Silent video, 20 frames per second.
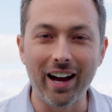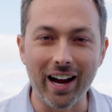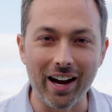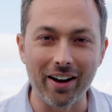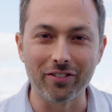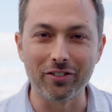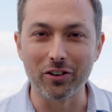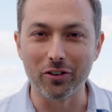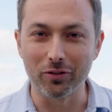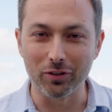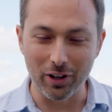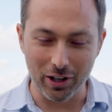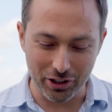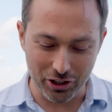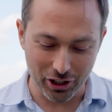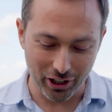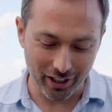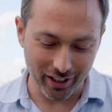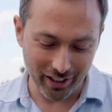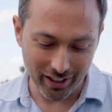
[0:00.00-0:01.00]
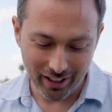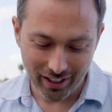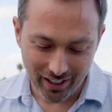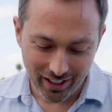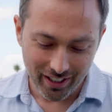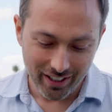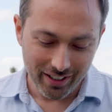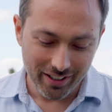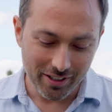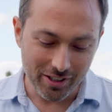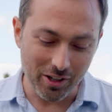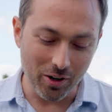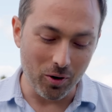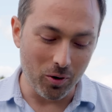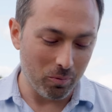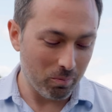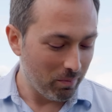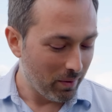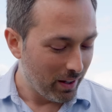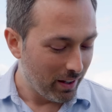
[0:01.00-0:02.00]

after flushing. So